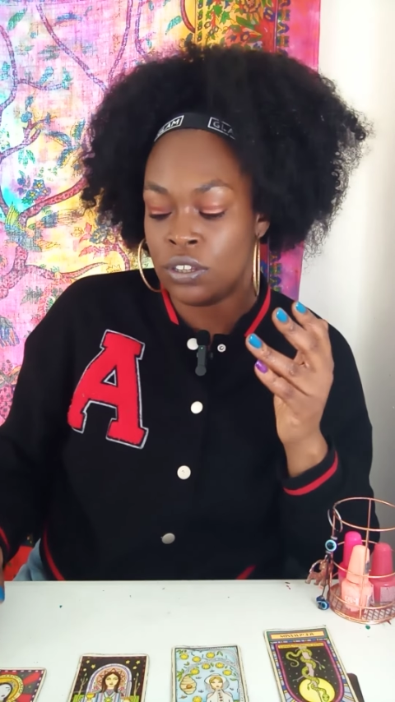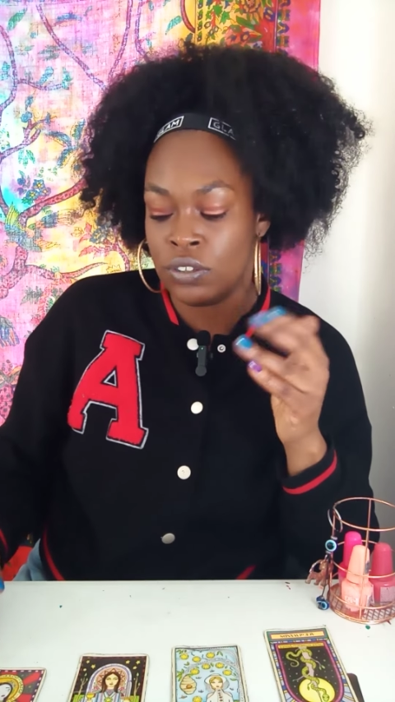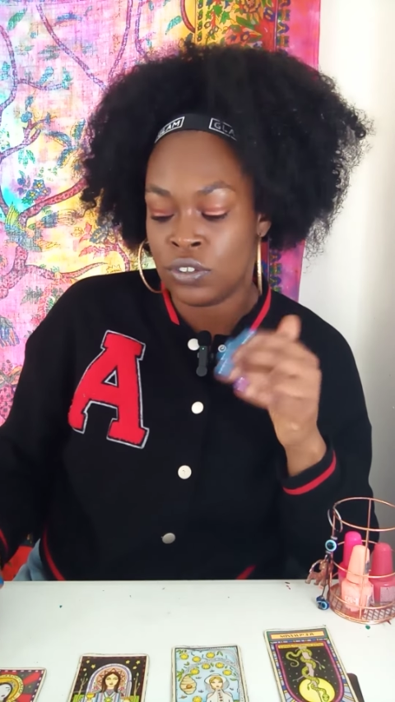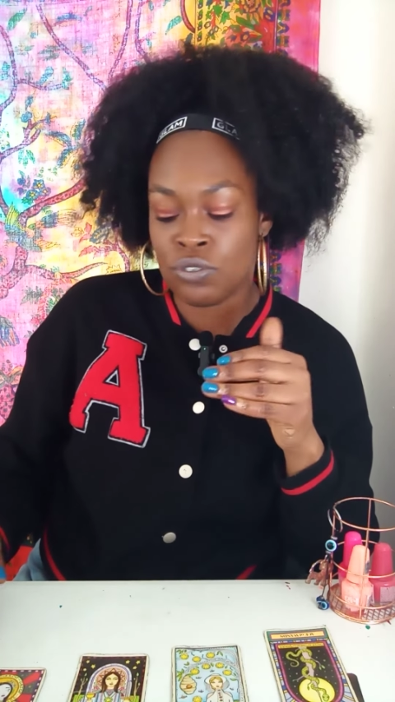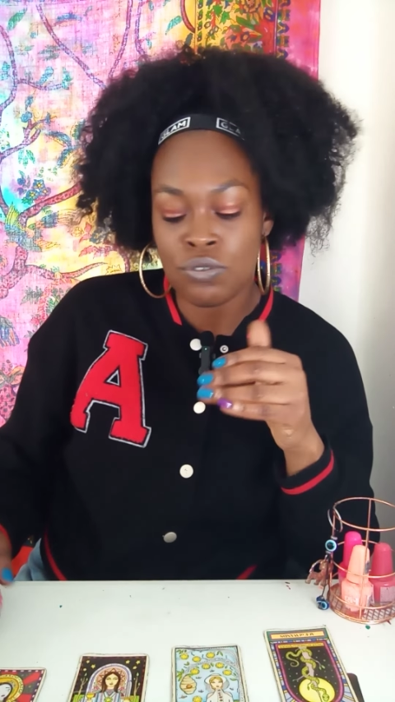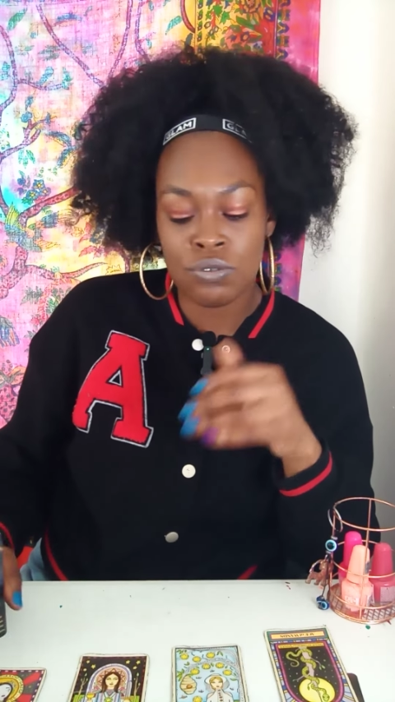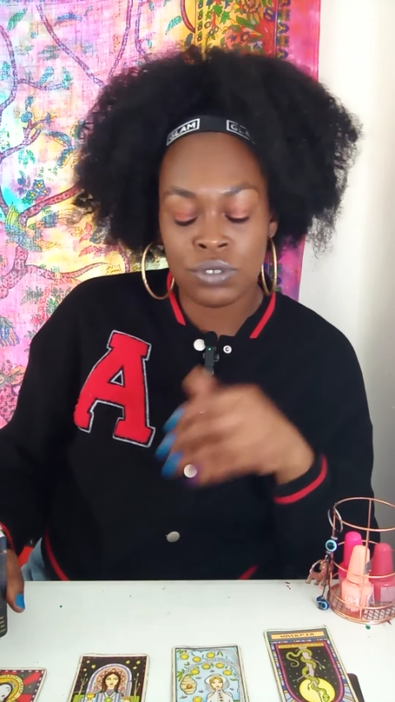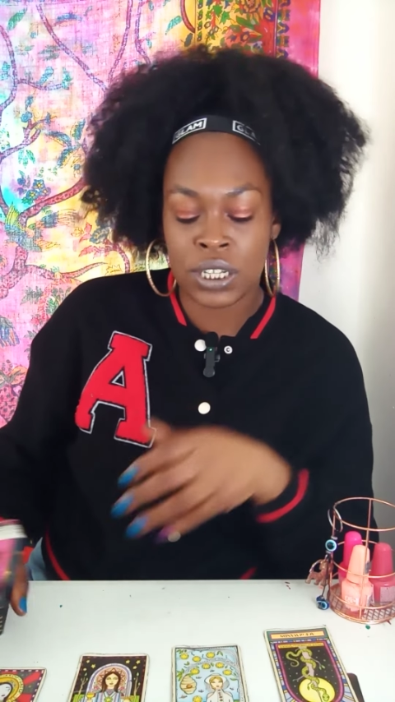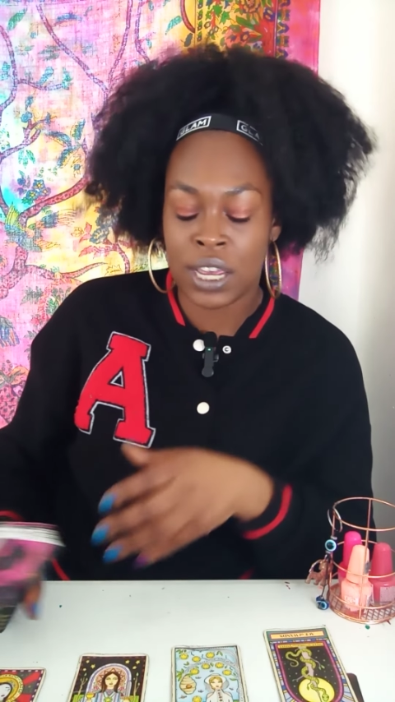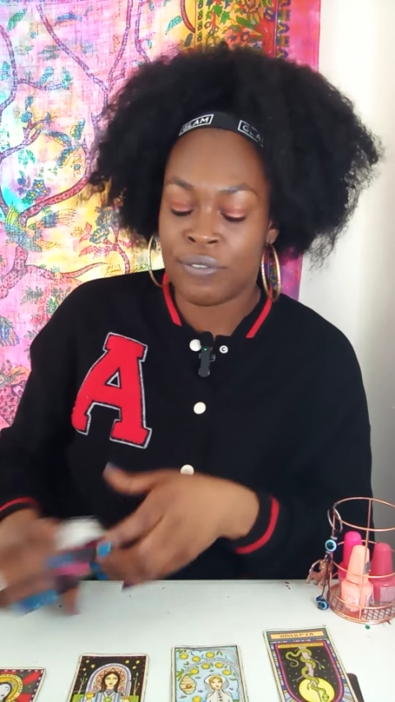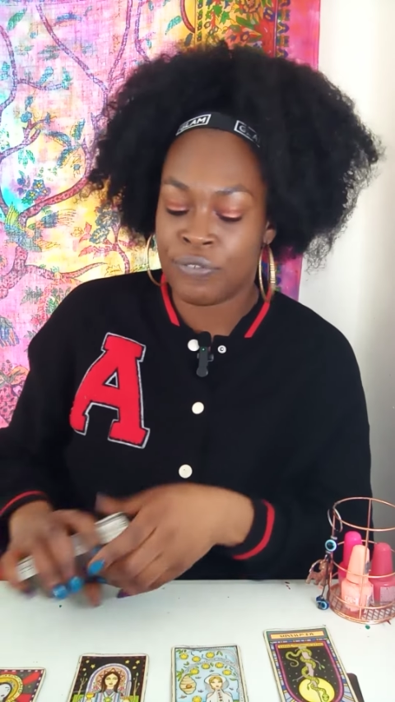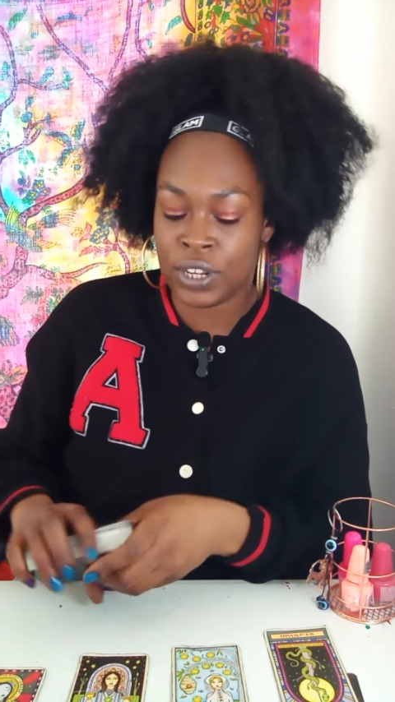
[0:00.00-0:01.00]
you
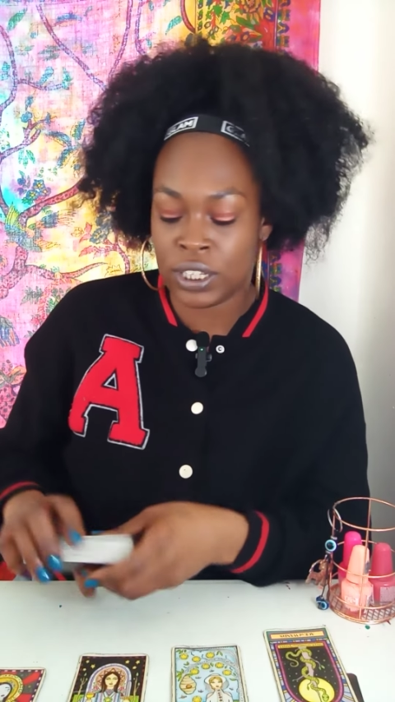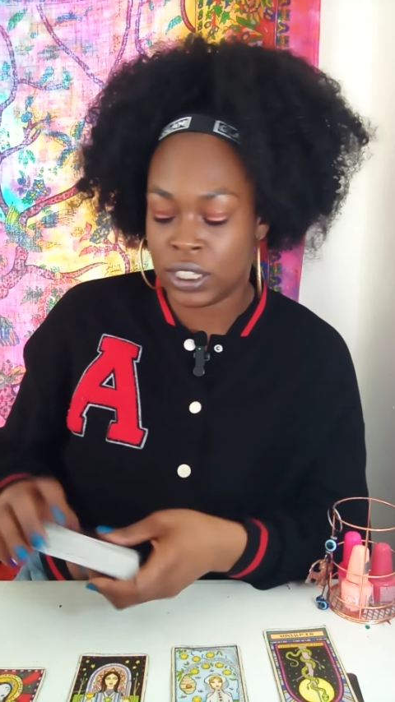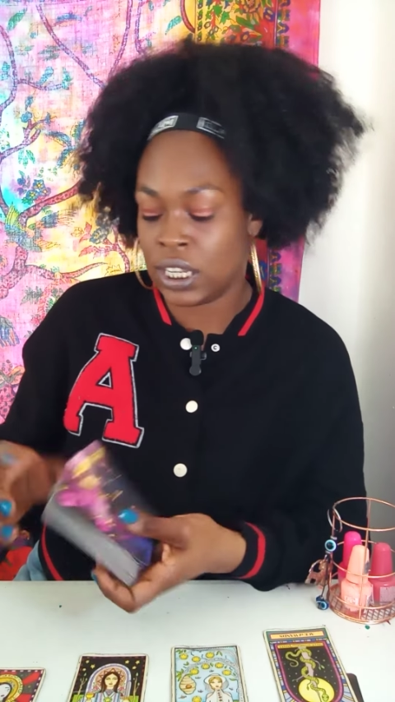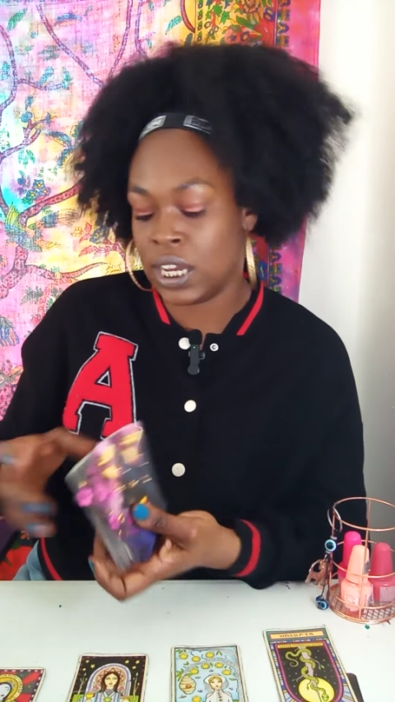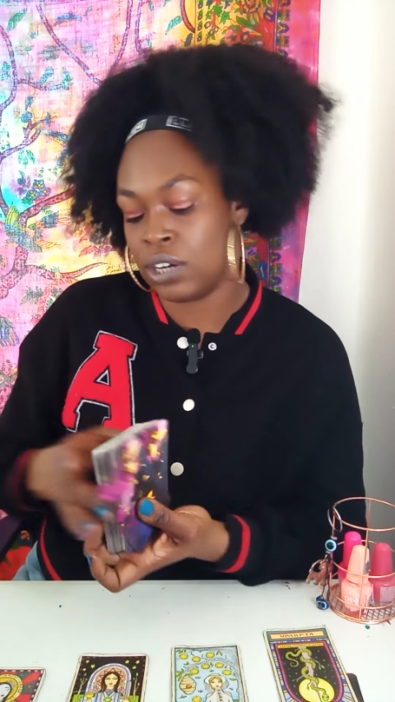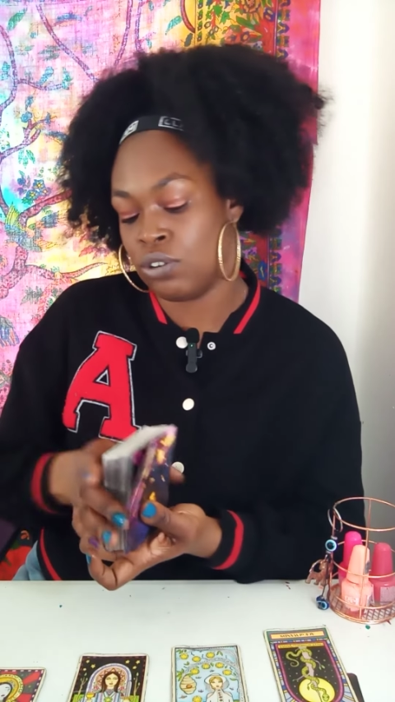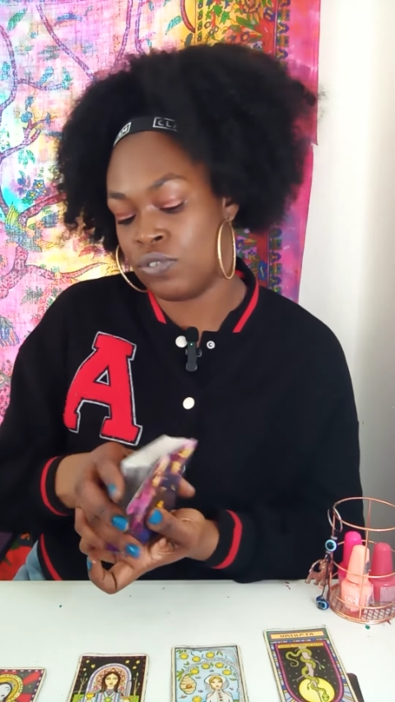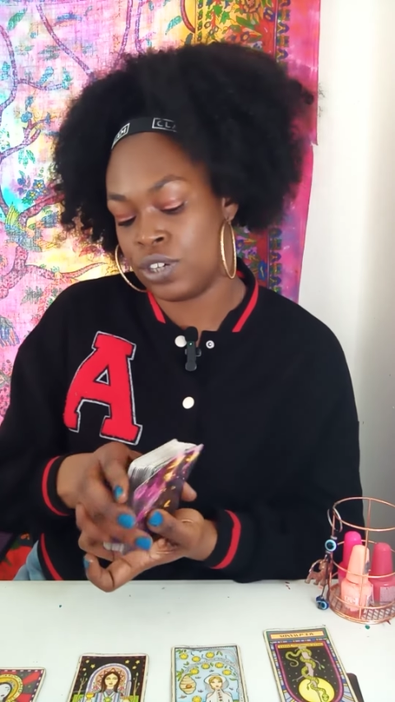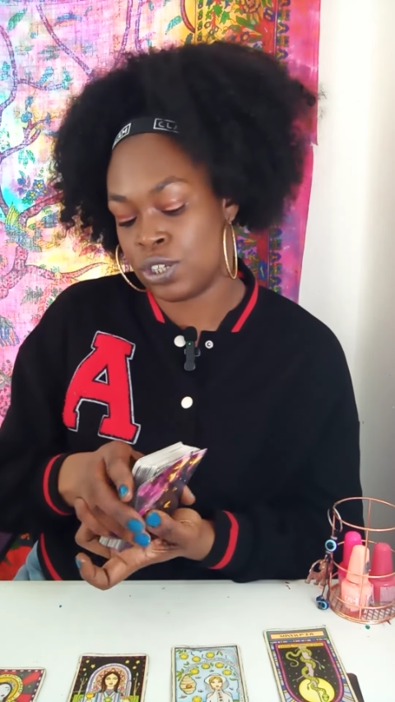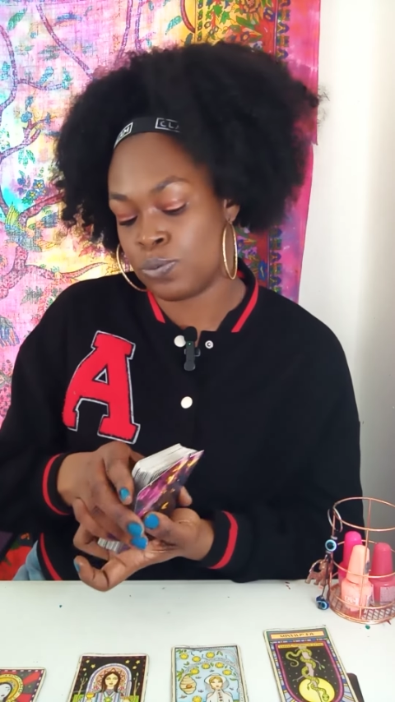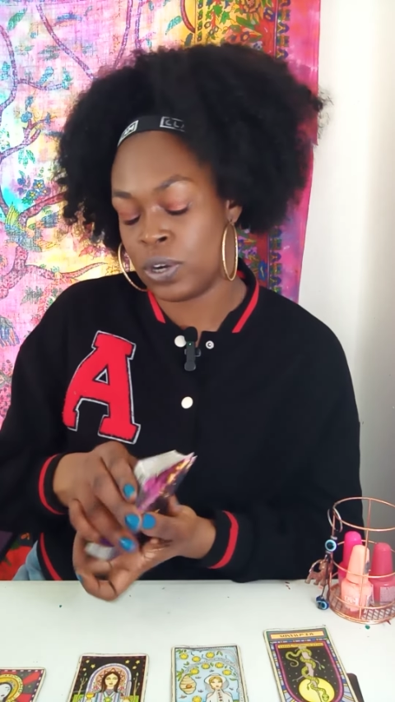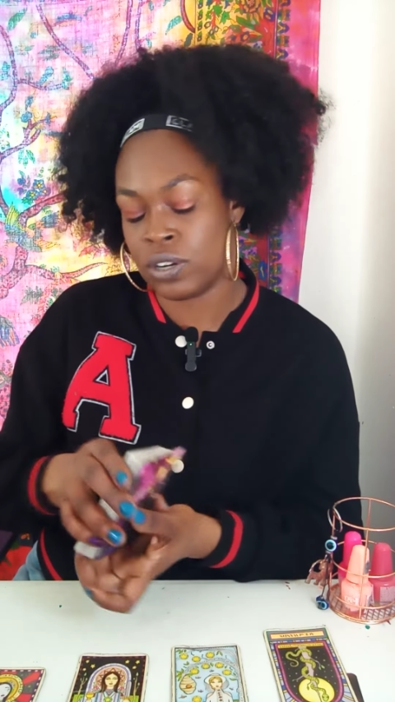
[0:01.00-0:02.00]
definitely got over
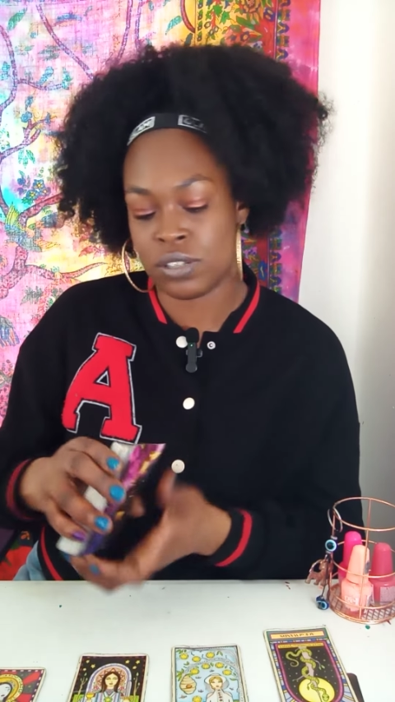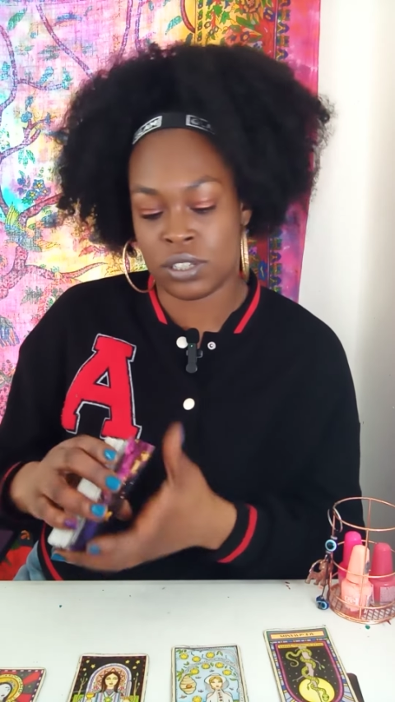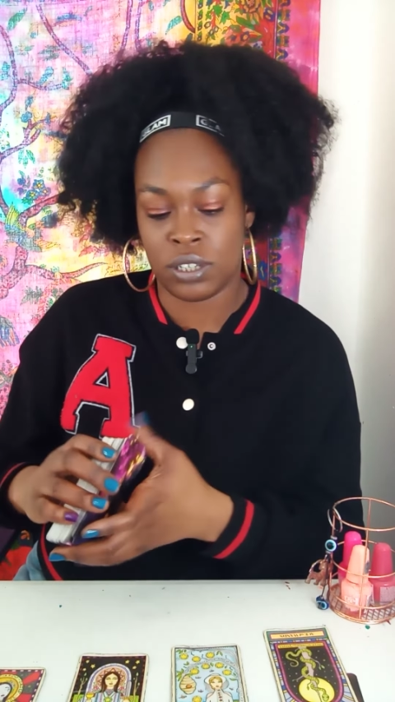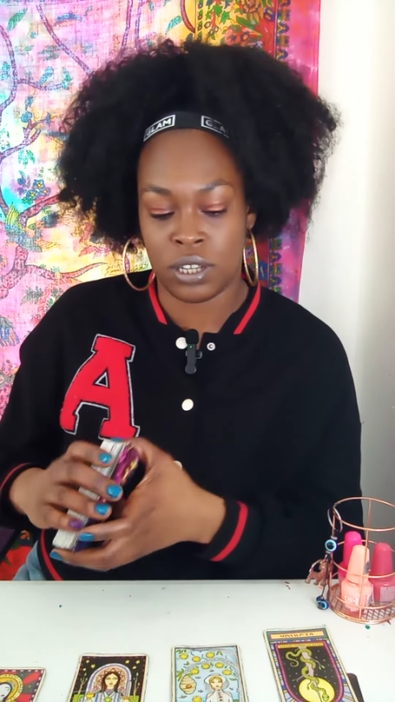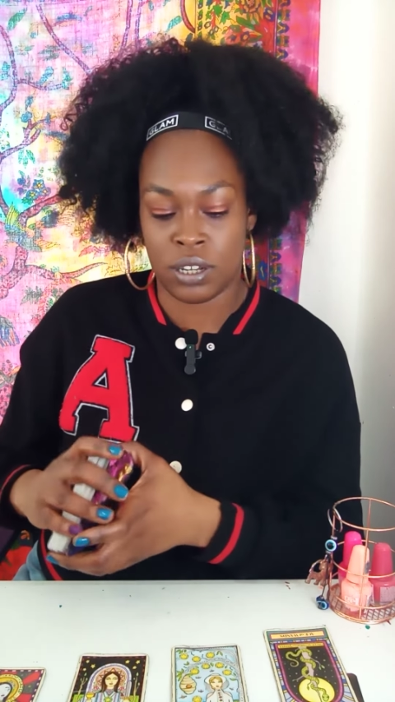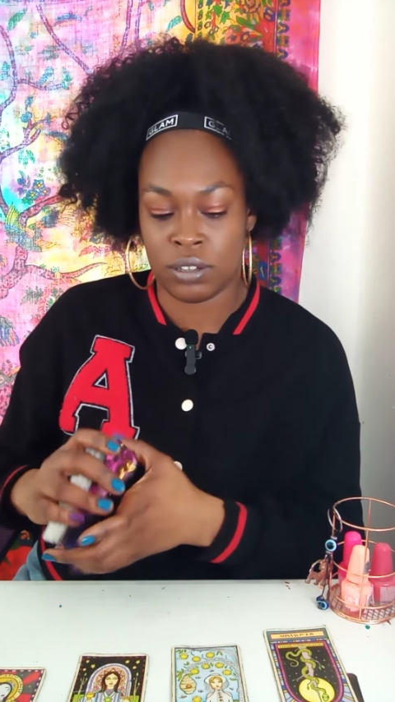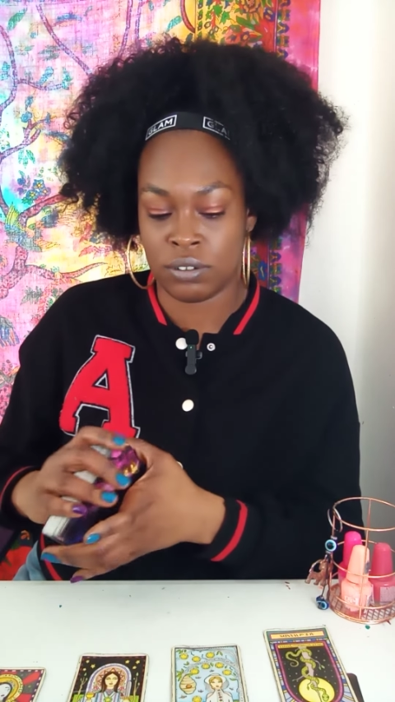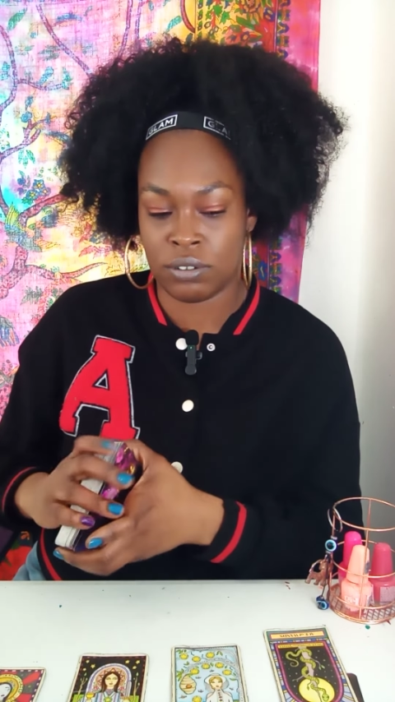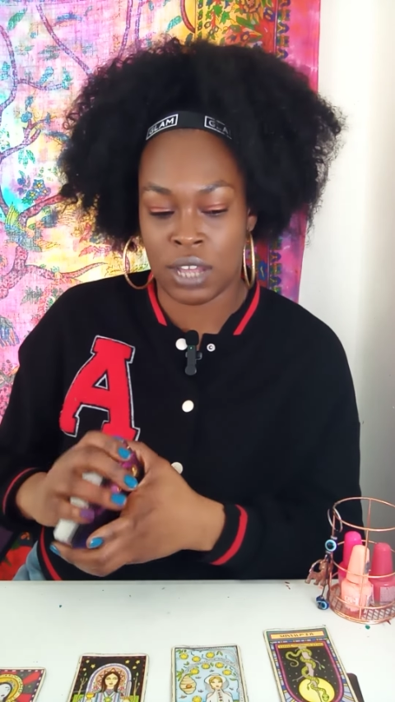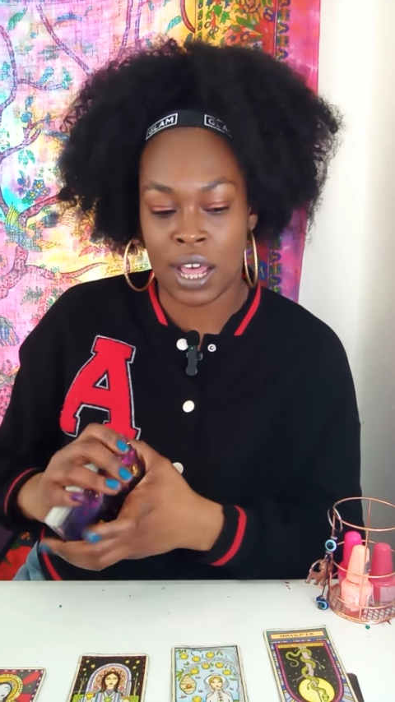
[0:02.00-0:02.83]
this person, yo.